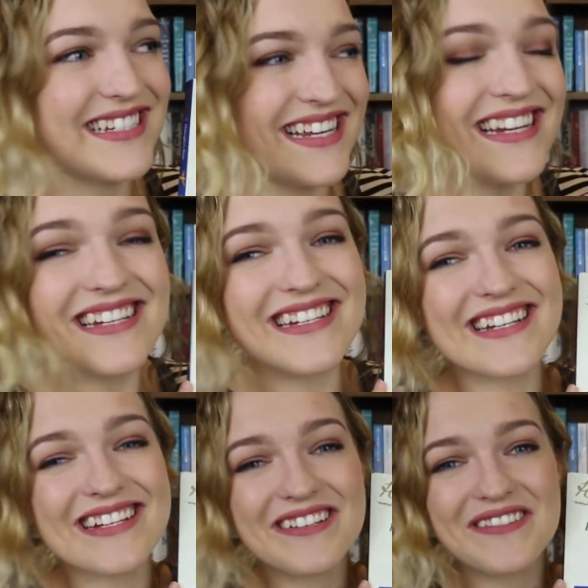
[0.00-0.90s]
didn't
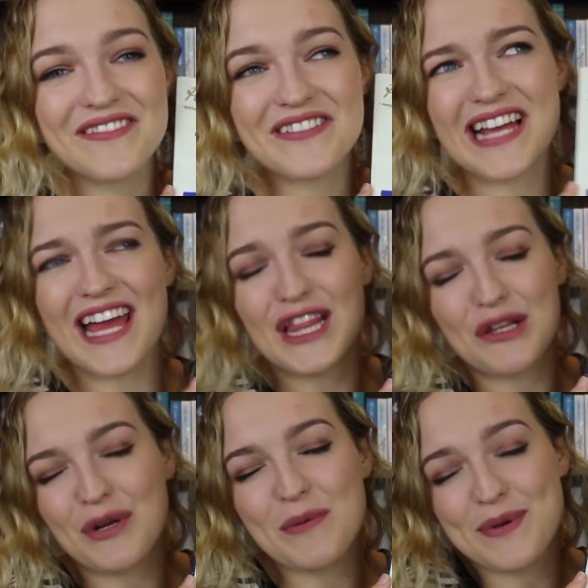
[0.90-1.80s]
get
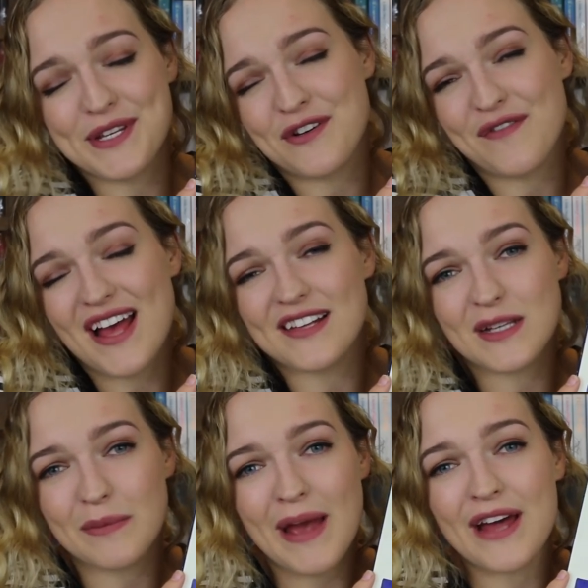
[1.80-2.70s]
through Prisoner of
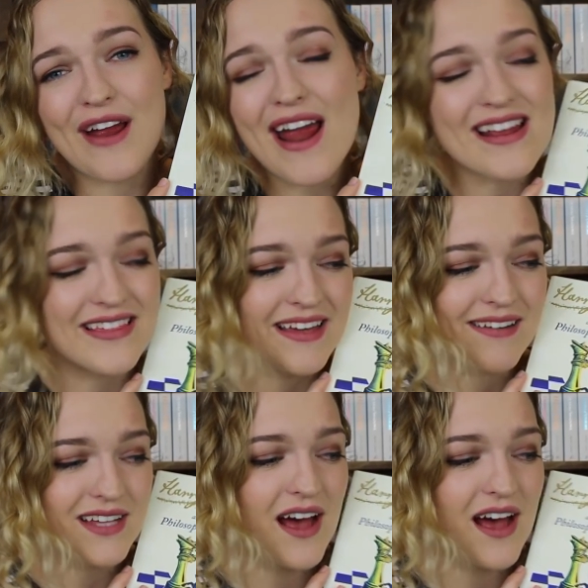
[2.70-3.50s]
Azkaban or anything else